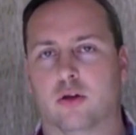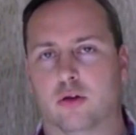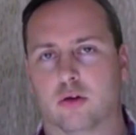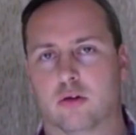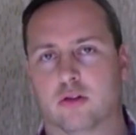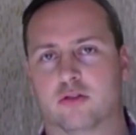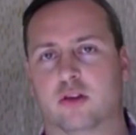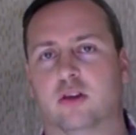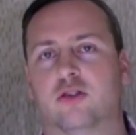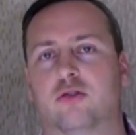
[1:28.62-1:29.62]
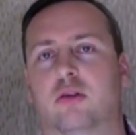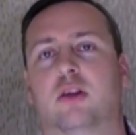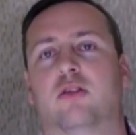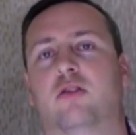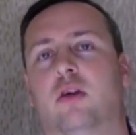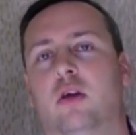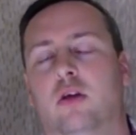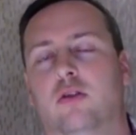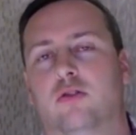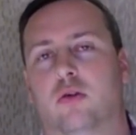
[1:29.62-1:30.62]
under the city streets.
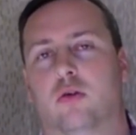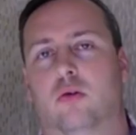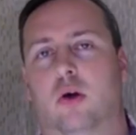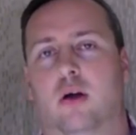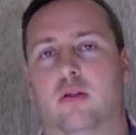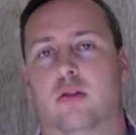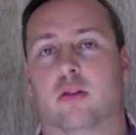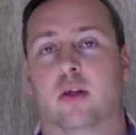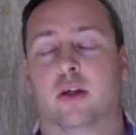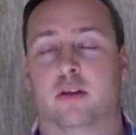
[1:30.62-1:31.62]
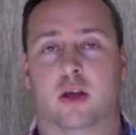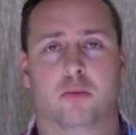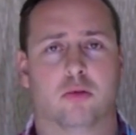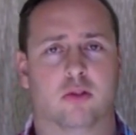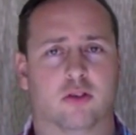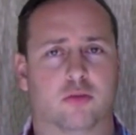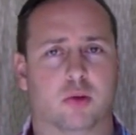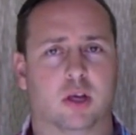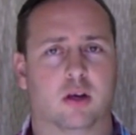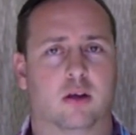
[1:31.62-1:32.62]
So it debuted
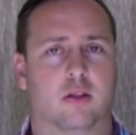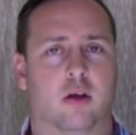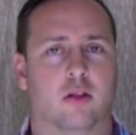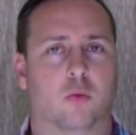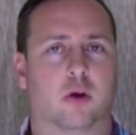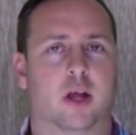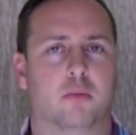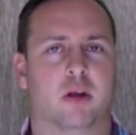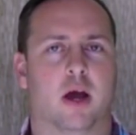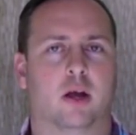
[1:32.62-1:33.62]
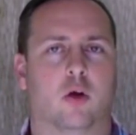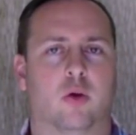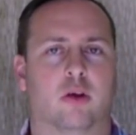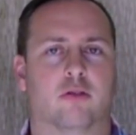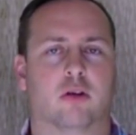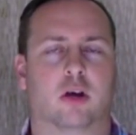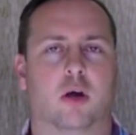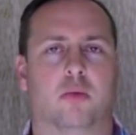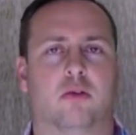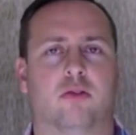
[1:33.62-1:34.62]
this week. The work had been ongoing for a
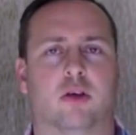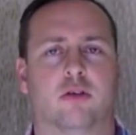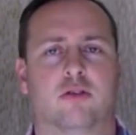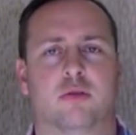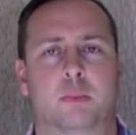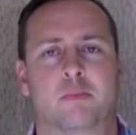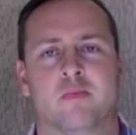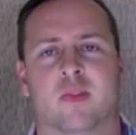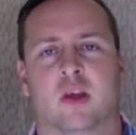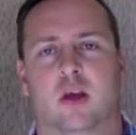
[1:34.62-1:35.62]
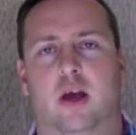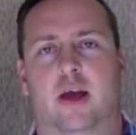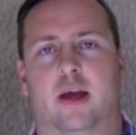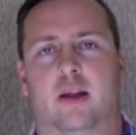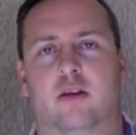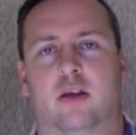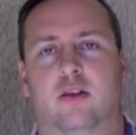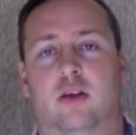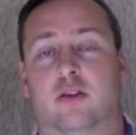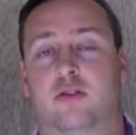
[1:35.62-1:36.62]
couple of years. And
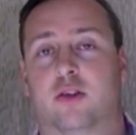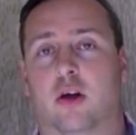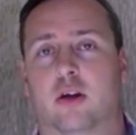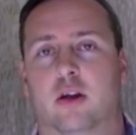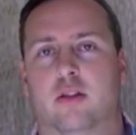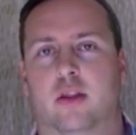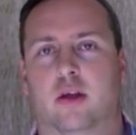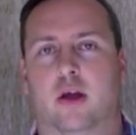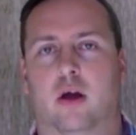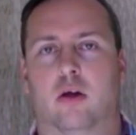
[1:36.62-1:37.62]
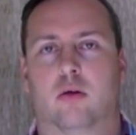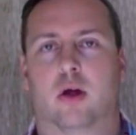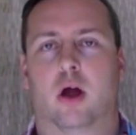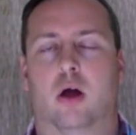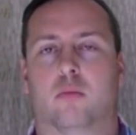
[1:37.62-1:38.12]
it started, and they are